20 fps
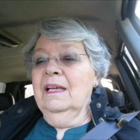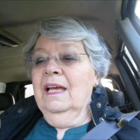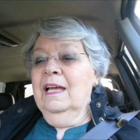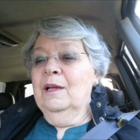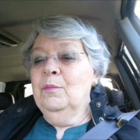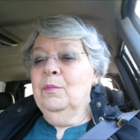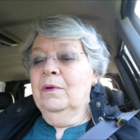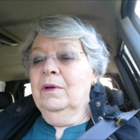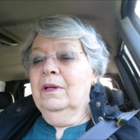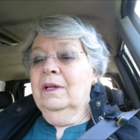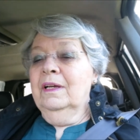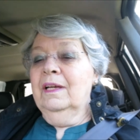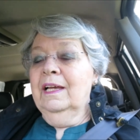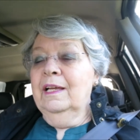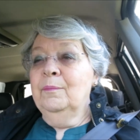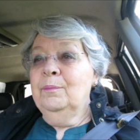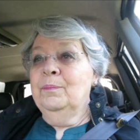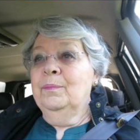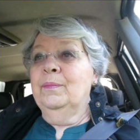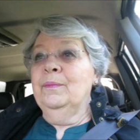I,
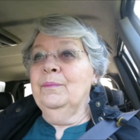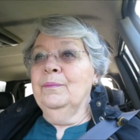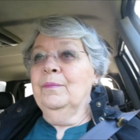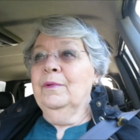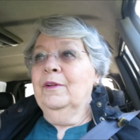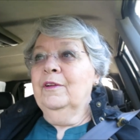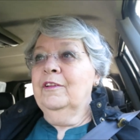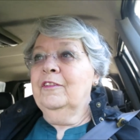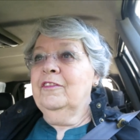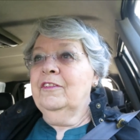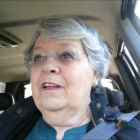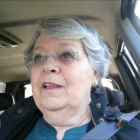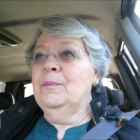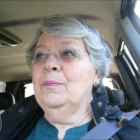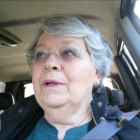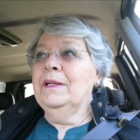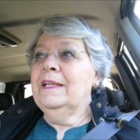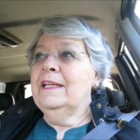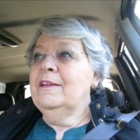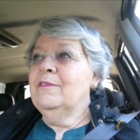I honestly
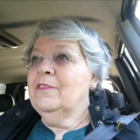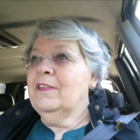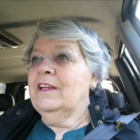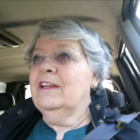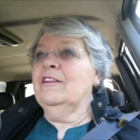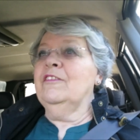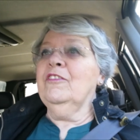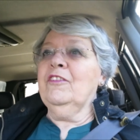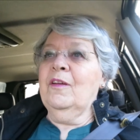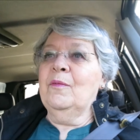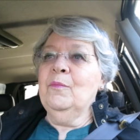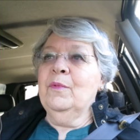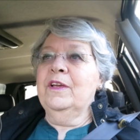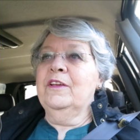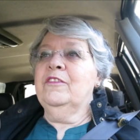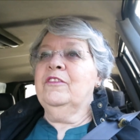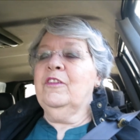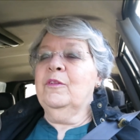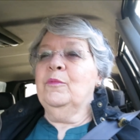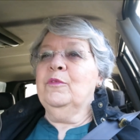believe that in some
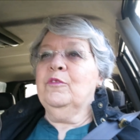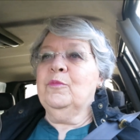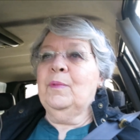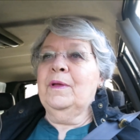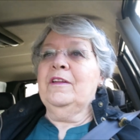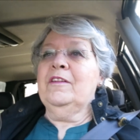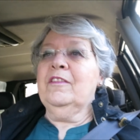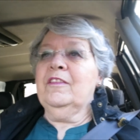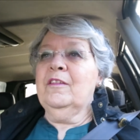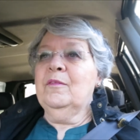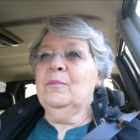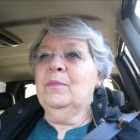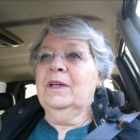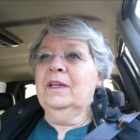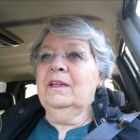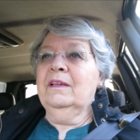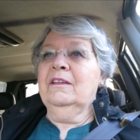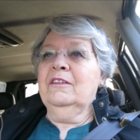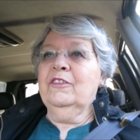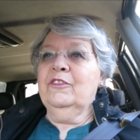ways it was better than
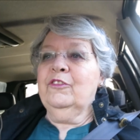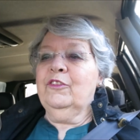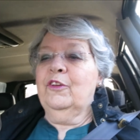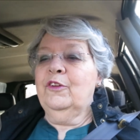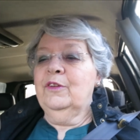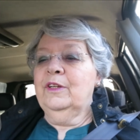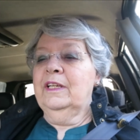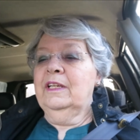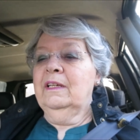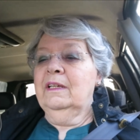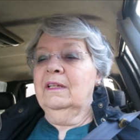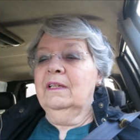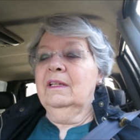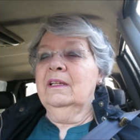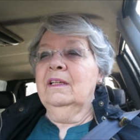my Sony,